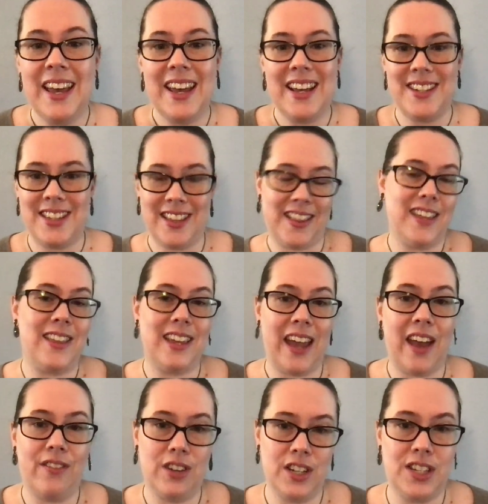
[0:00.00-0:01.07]
is that they think
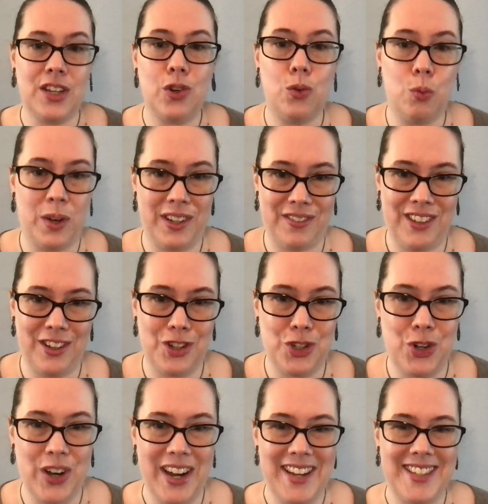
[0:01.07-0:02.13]
every single one of their
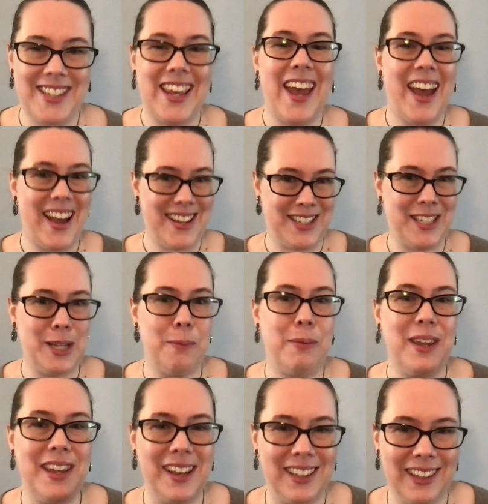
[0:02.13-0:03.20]
traits has to
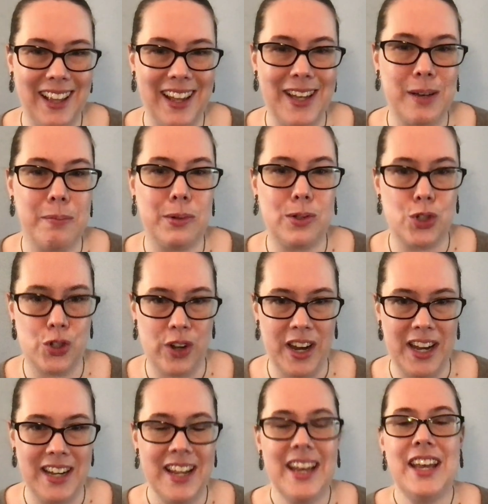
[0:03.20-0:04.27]
be a likable
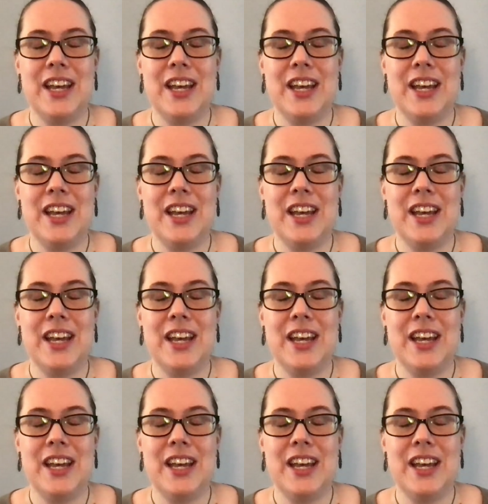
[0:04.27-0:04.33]
trait.